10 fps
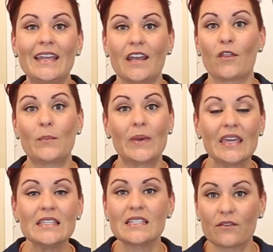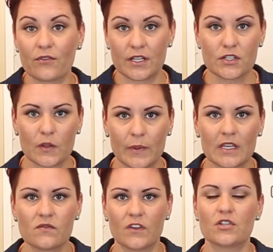Now, the biggest difference, or the
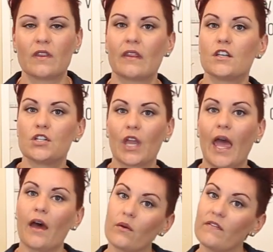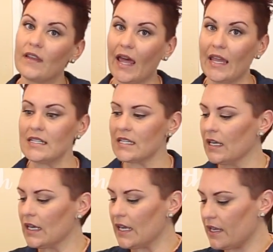biggest feature that they took out of the Lite
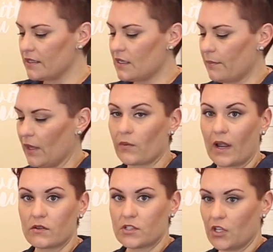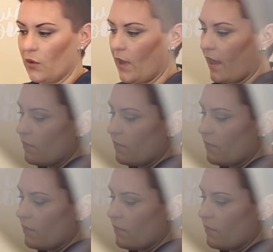is the belt route. So you have